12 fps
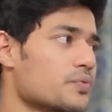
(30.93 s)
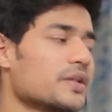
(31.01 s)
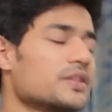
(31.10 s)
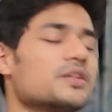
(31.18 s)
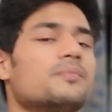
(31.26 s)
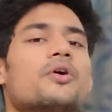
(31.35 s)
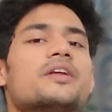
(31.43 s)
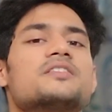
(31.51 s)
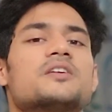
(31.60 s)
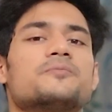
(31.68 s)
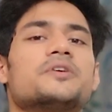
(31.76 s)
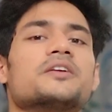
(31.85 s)
So when the
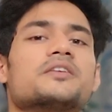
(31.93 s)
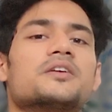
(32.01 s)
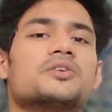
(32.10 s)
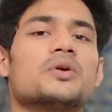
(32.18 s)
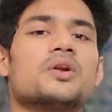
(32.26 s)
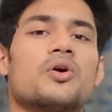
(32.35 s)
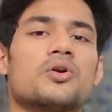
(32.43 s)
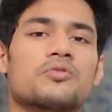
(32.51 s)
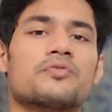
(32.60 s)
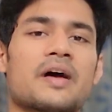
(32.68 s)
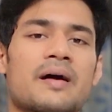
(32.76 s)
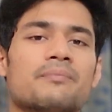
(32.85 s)
body is subjected to a lot
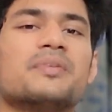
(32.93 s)
of